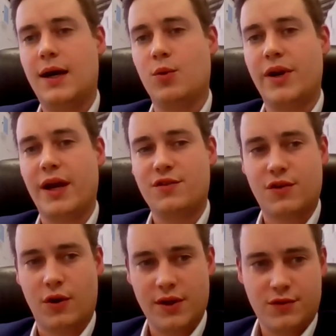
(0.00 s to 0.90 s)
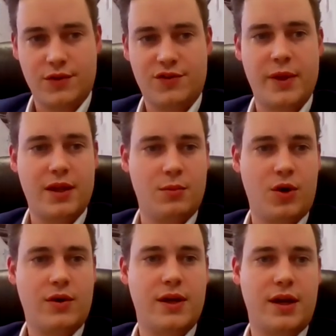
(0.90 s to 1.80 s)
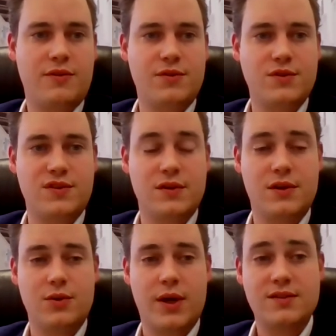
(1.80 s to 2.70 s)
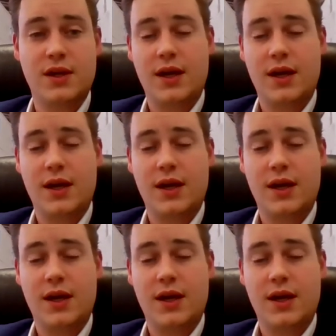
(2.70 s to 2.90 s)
We're now starting to expand the marketing efforts into the US.